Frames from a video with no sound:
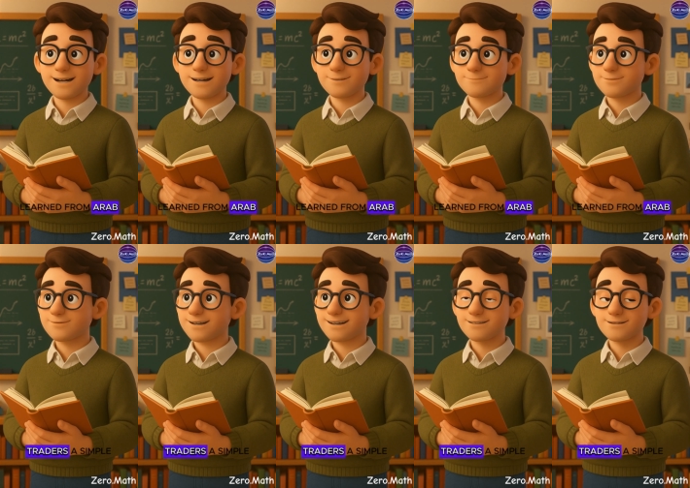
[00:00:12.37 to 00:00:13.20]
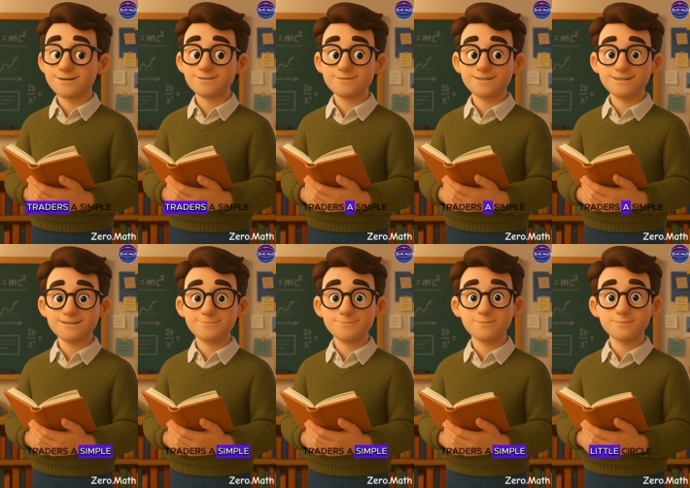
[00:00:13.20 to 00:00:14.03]
Arab traders, a
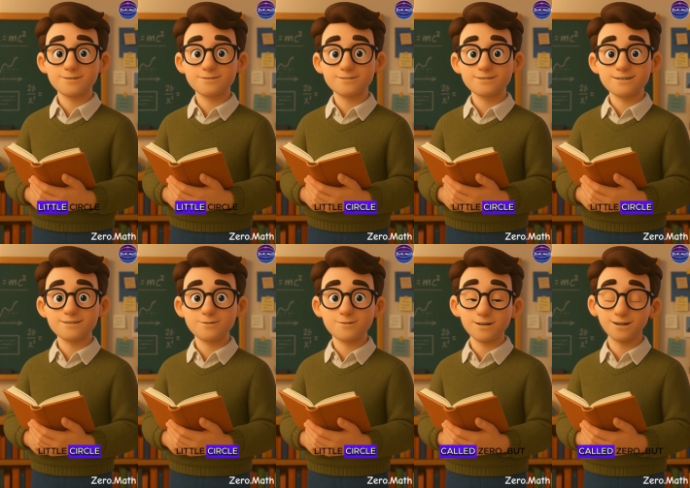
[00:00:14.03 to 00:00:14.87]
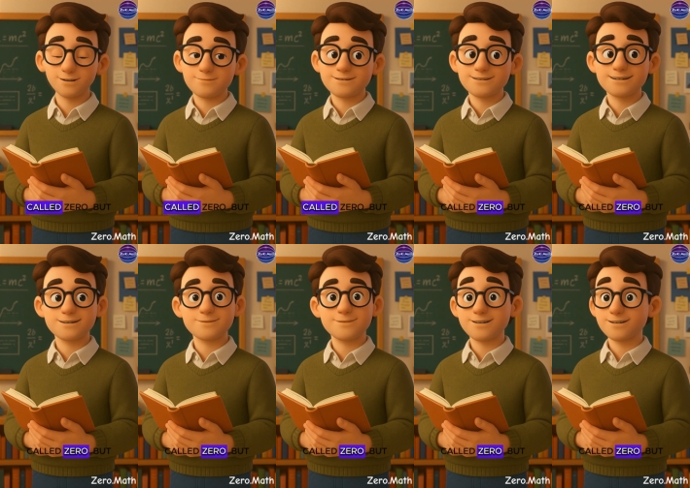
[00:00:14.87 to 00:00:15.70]
simple little circle called
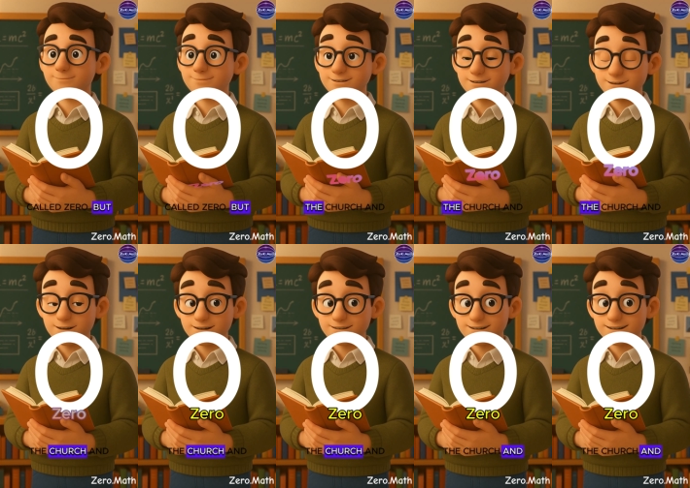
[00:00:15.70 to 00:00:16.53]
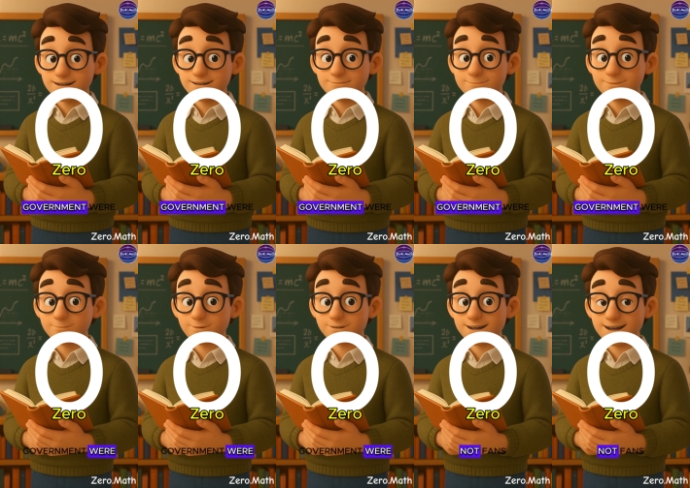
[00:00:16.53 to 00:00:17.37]
zero, but the church and government
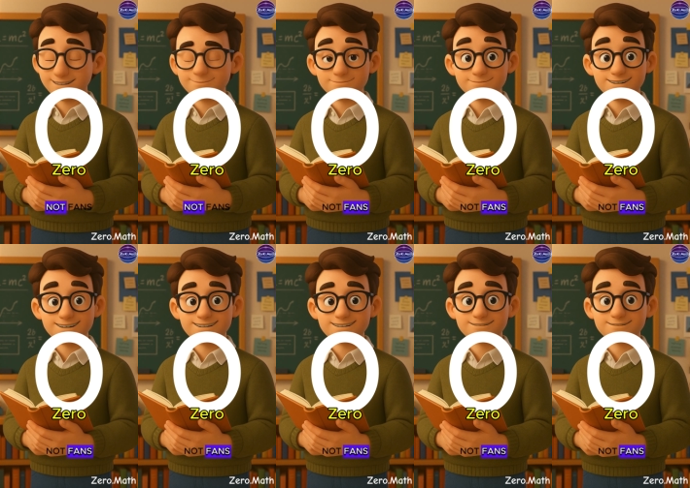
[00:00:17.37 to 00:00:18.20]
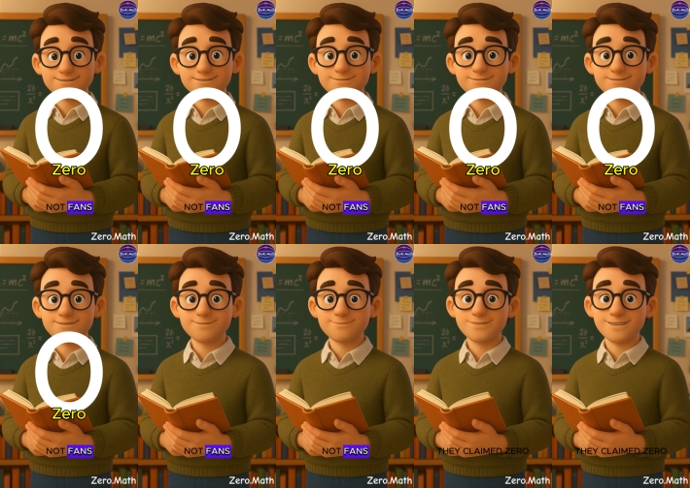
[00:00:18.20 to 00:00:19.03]
were not fans.
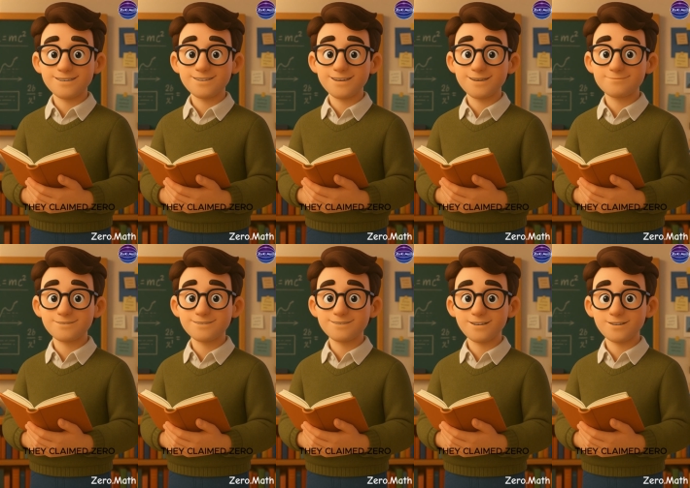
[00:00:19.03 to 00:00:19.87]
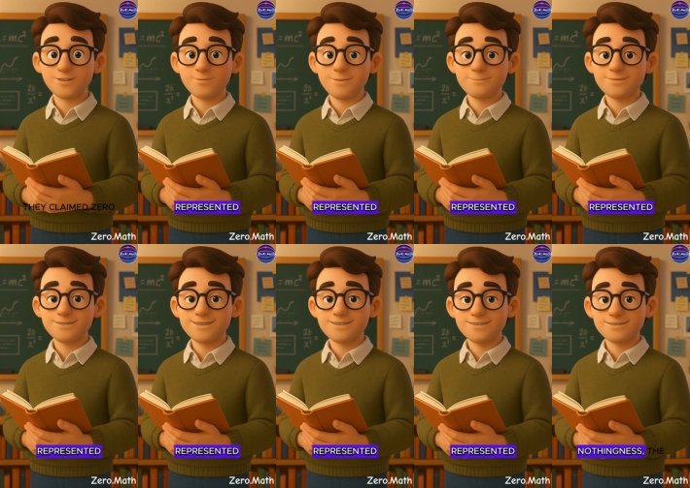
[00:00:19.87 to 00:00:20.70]
They claimed zero
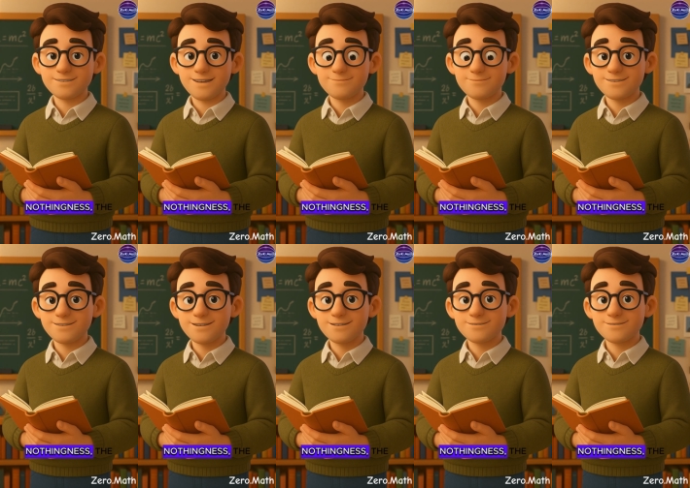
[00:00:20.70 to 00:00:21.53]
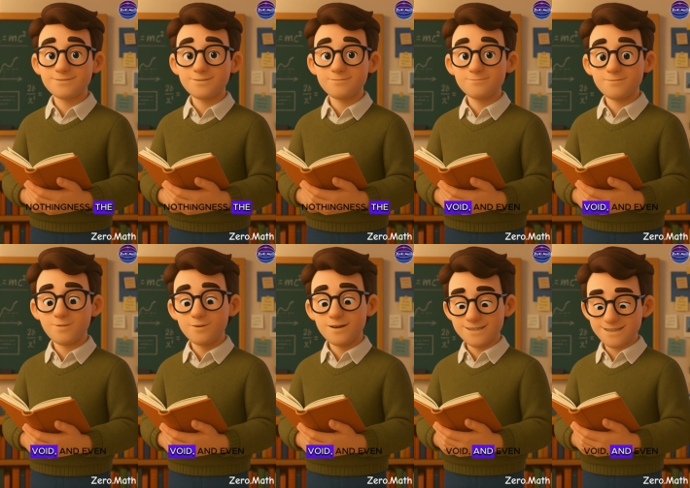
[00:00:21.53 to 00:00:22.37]
represented nothingness, the
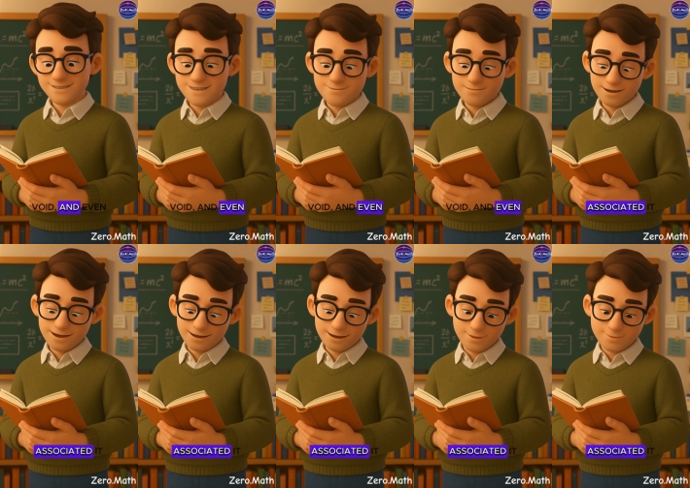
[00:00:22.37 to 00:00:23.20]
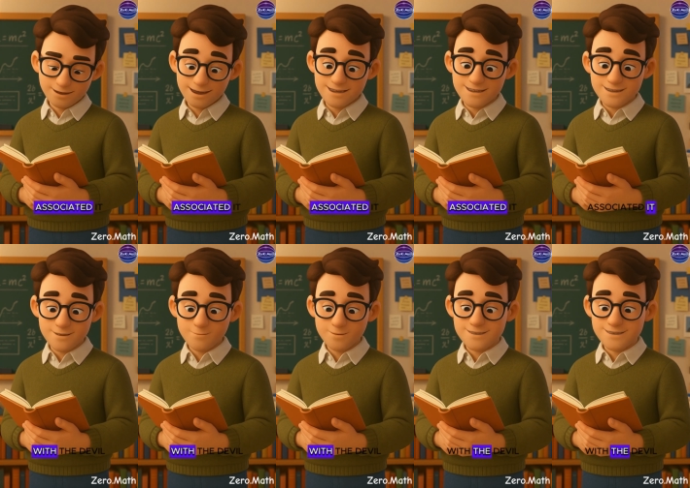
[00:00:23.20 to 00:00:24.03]
void, and even associated it
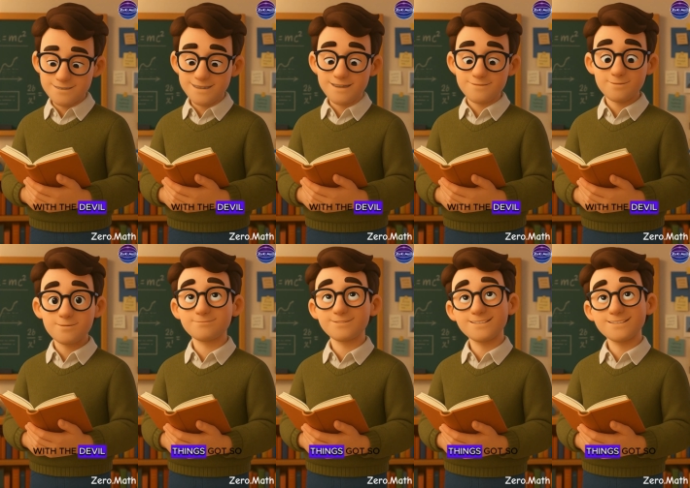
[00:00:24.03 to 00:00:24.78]
with the devil.